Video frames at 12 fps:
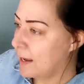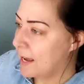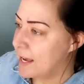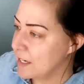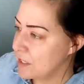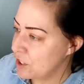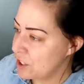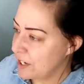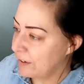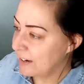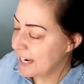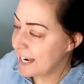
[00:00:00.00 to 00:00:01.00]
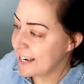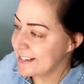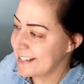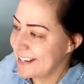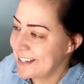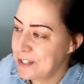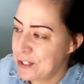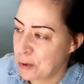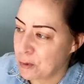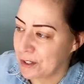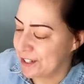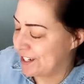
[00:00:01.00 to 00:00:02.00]
And Sherry is in
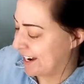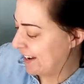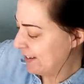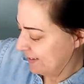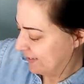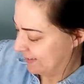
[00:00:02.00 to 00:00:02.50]
Georgia.